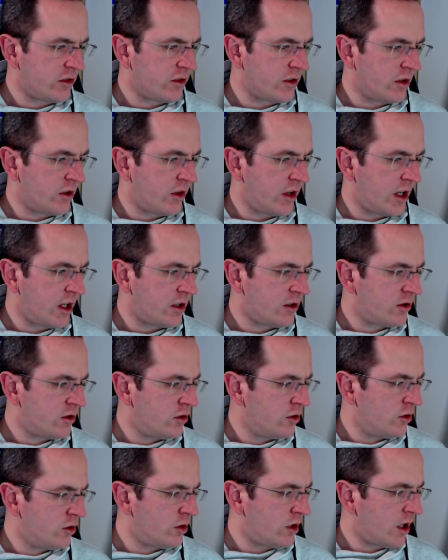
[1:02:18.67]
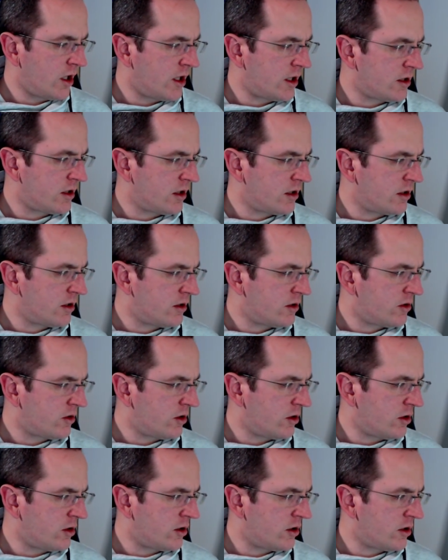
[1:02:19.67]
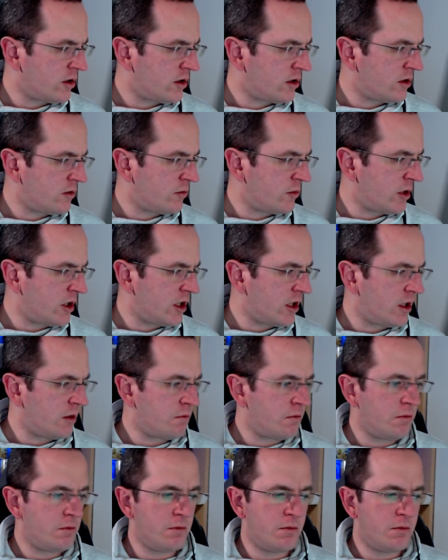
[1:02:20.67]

So there are two articles on my